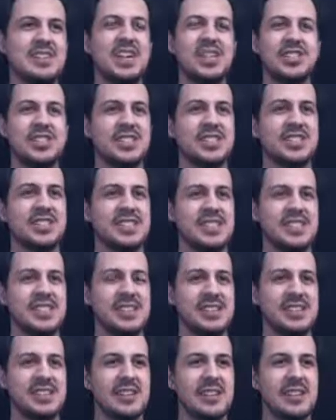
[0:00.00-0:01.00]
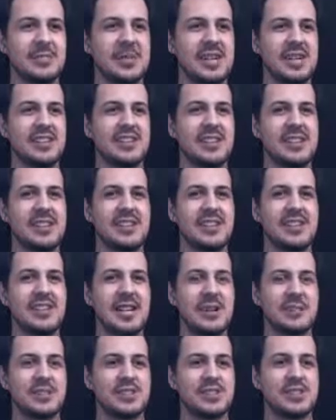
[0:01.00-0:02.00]
Yeah, she couldn't see the other guy, but I don't think the other
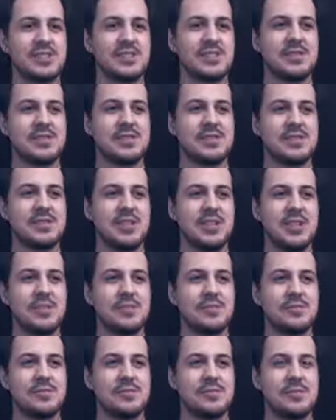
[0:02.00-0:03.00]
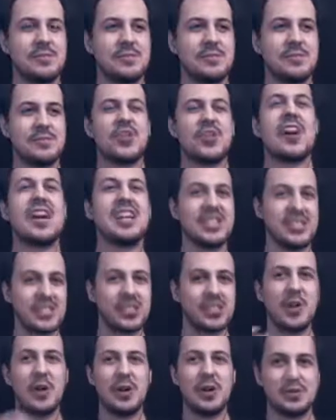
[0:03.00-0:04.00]
guy was, trying to
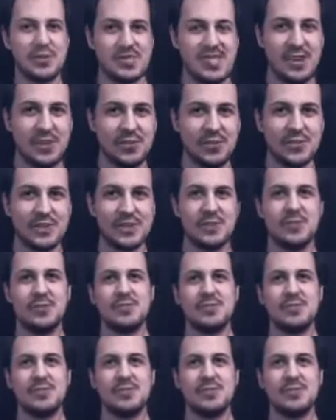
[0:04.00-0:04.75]
show himself to.